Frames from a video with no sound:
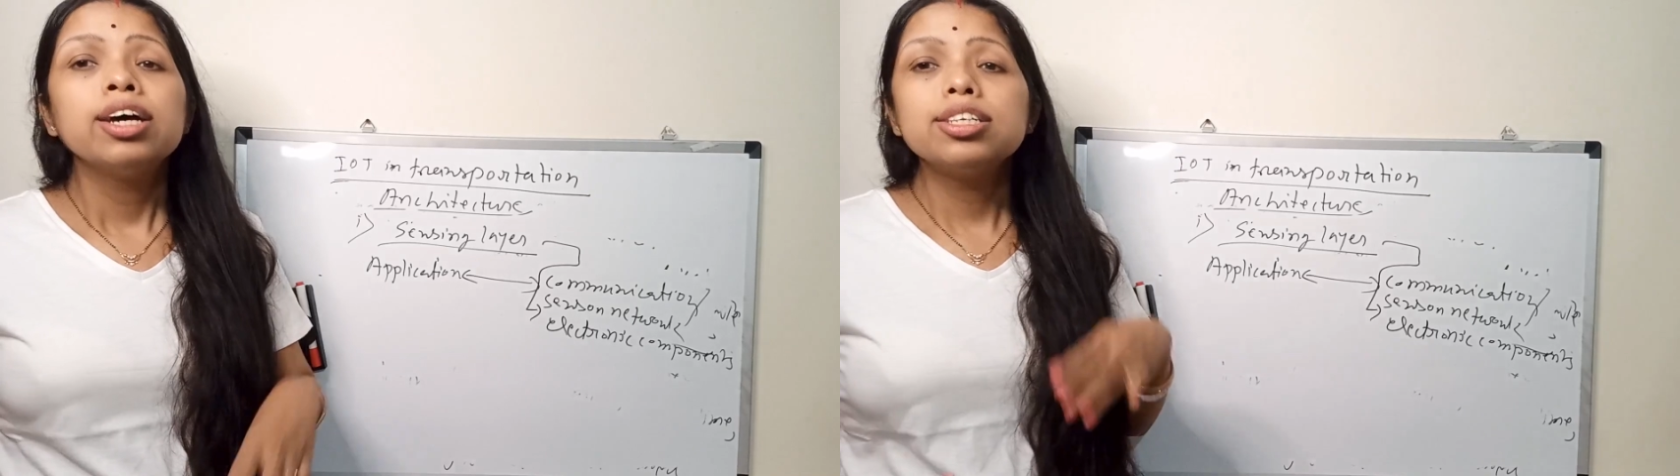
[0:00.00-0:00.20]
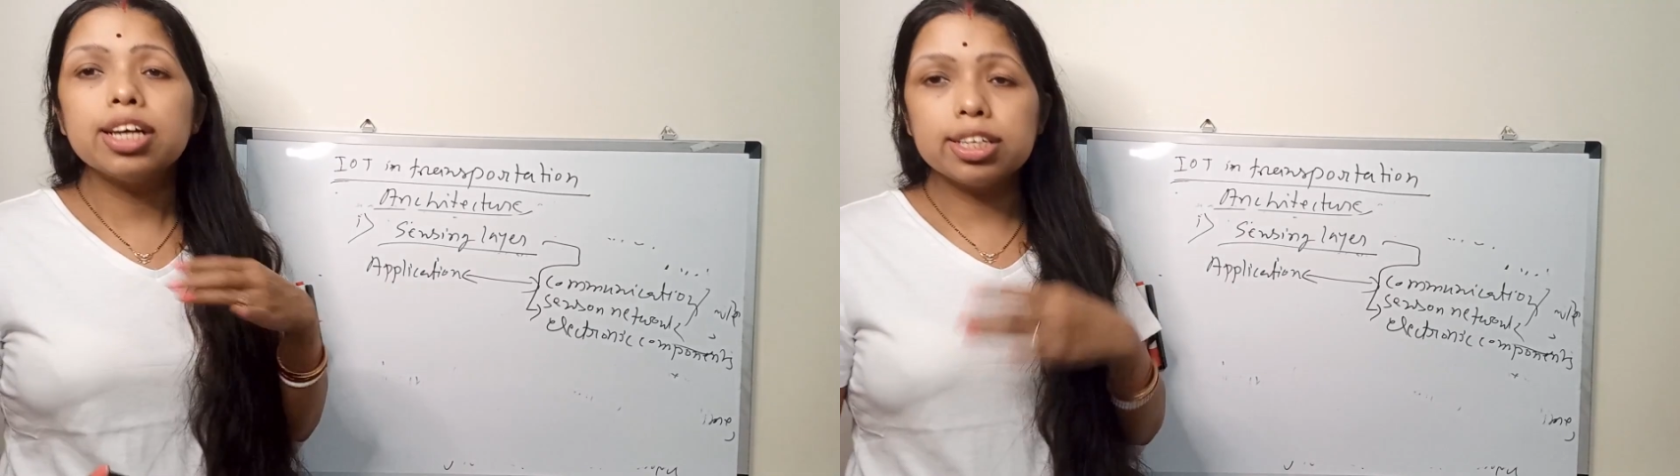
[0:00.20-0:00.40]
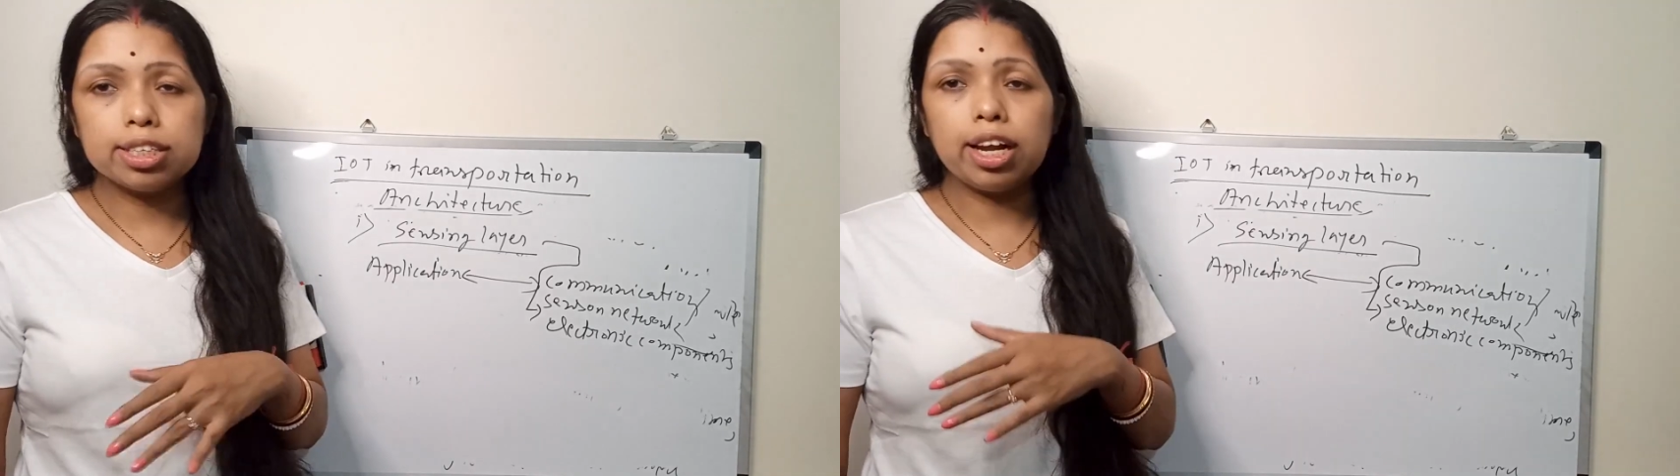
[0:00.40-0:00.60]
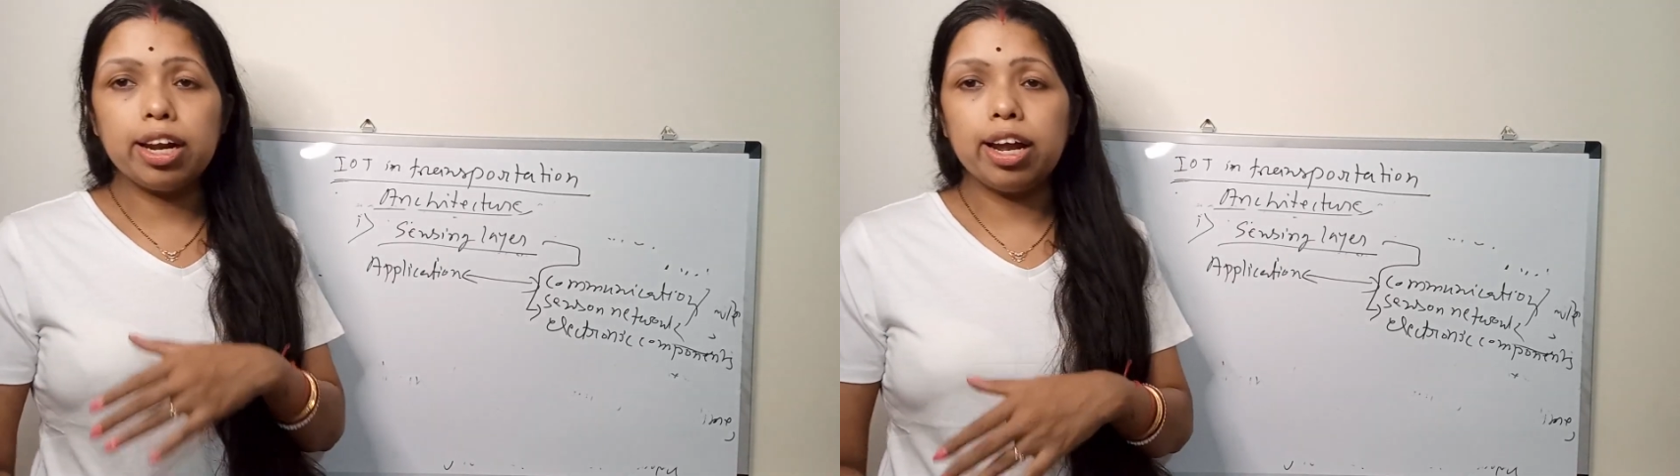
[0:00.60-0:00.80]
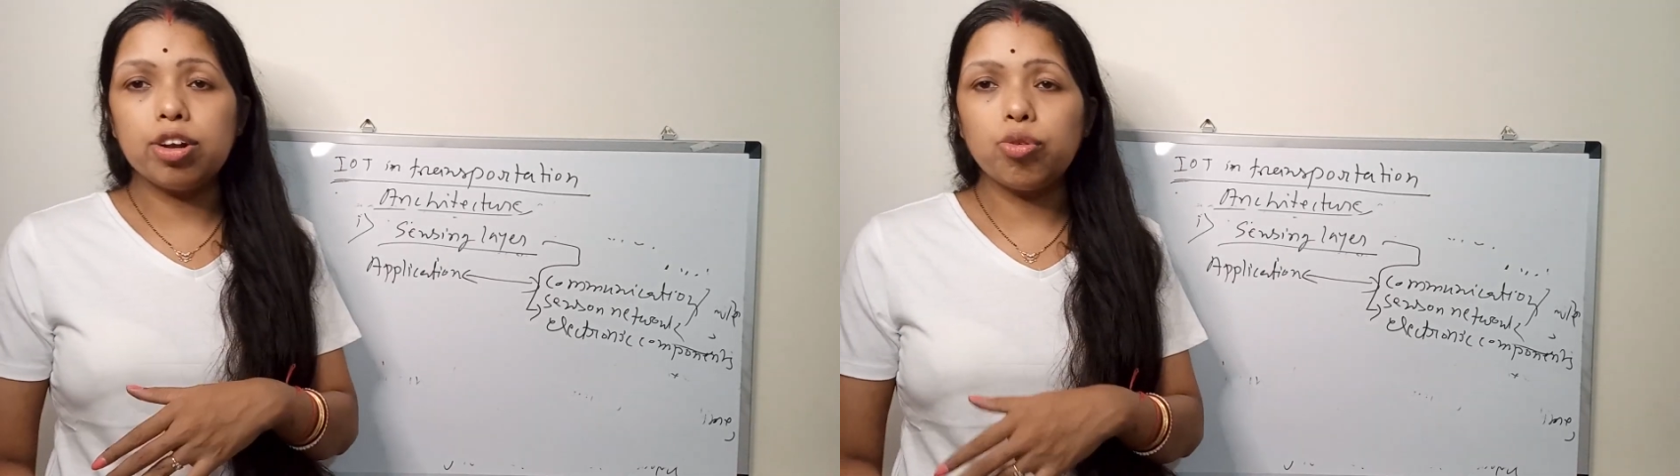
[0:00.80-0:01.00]
sensor
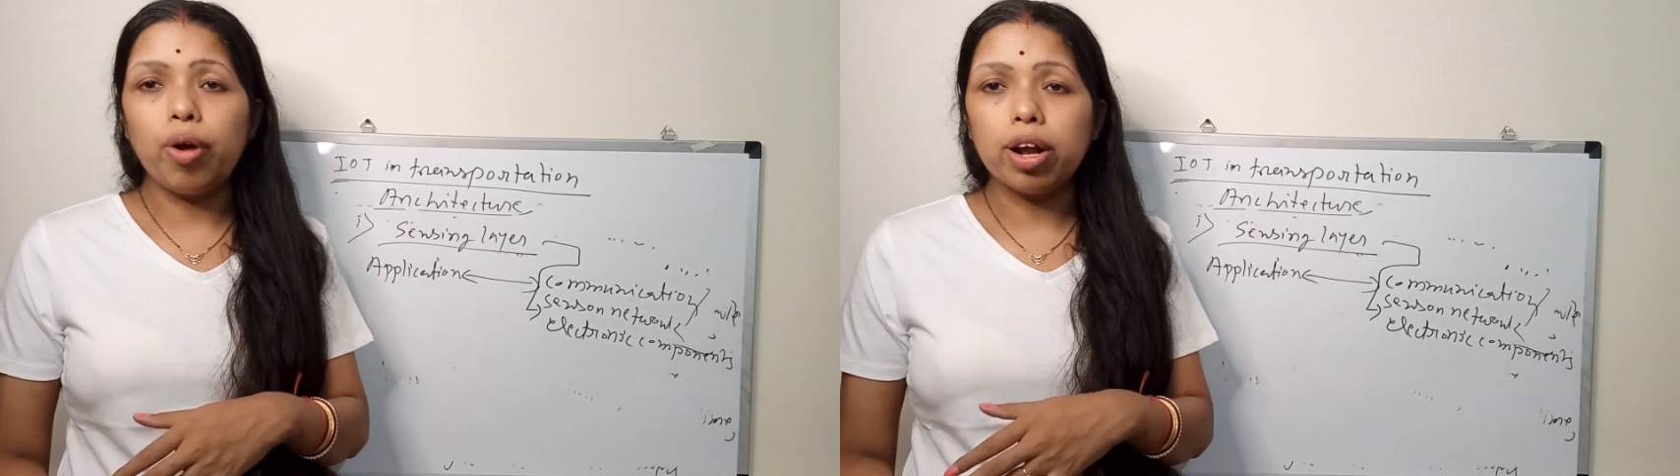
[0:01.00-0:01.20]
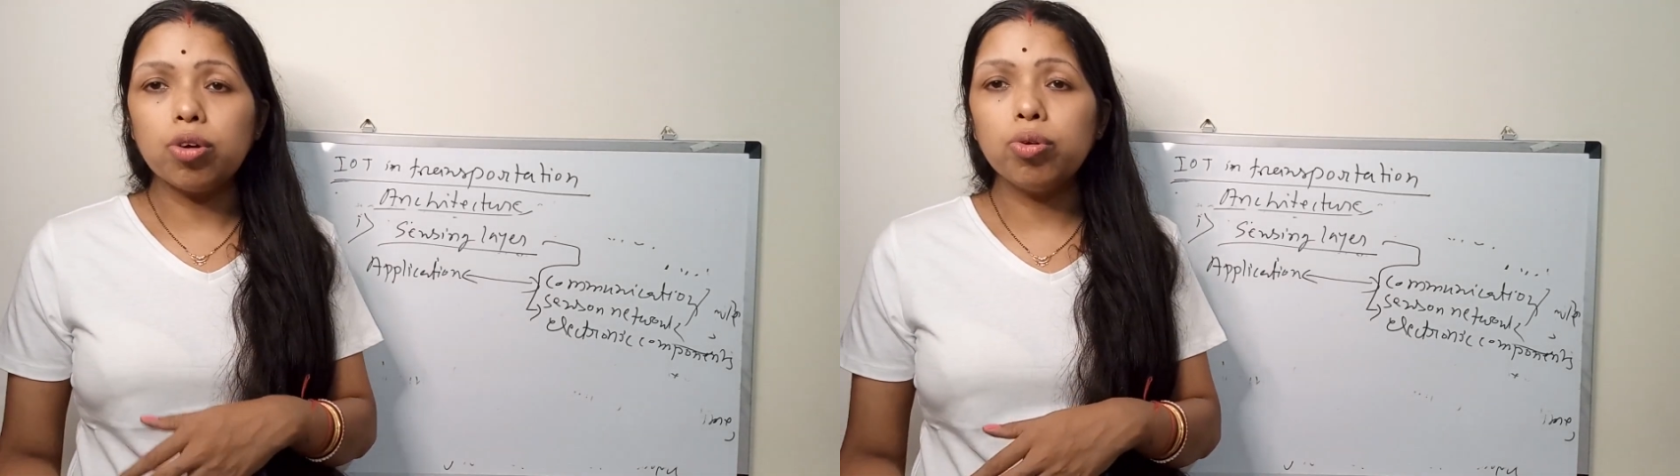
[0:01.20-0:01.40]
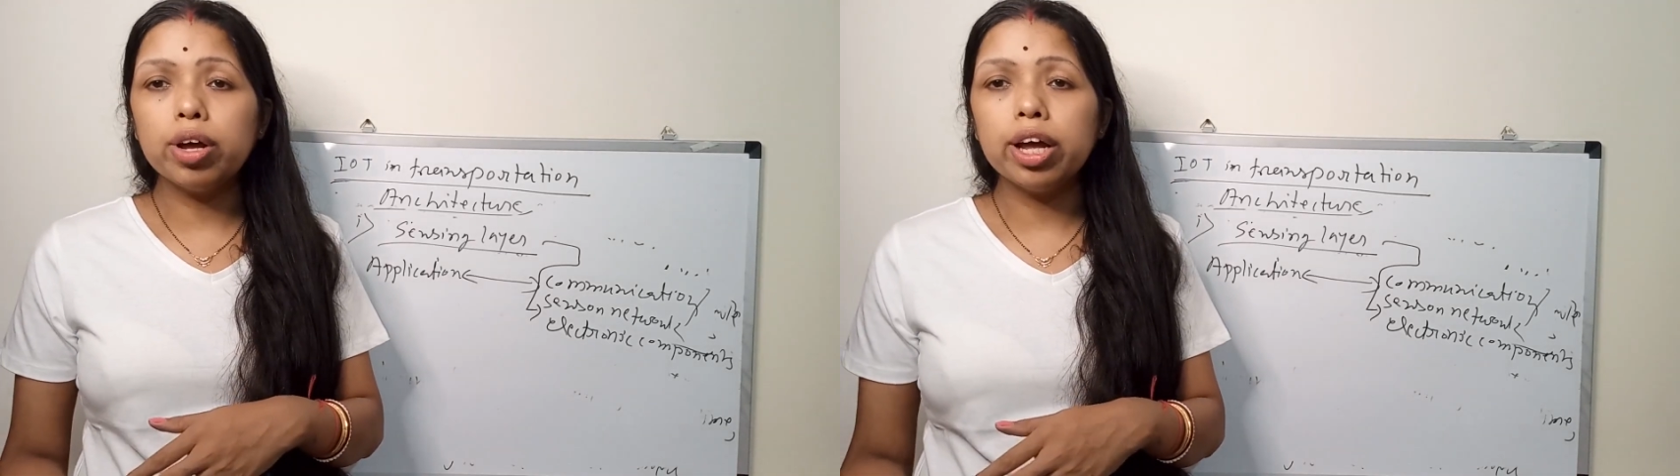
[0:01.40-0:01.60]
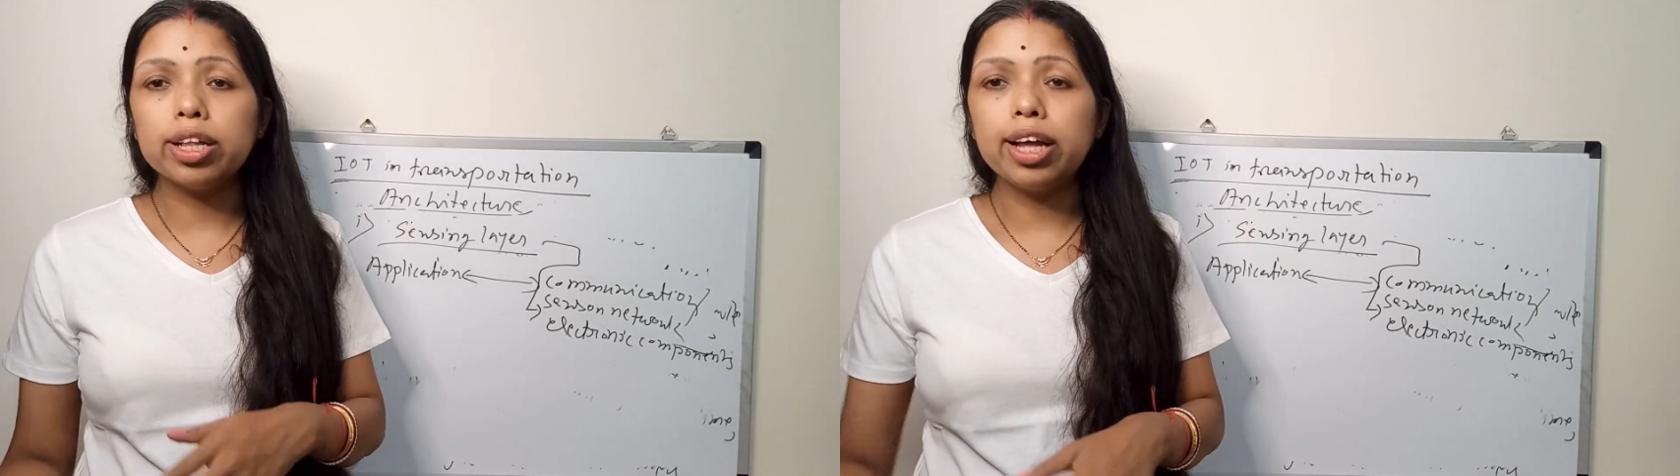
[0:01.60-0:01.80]
network, okay.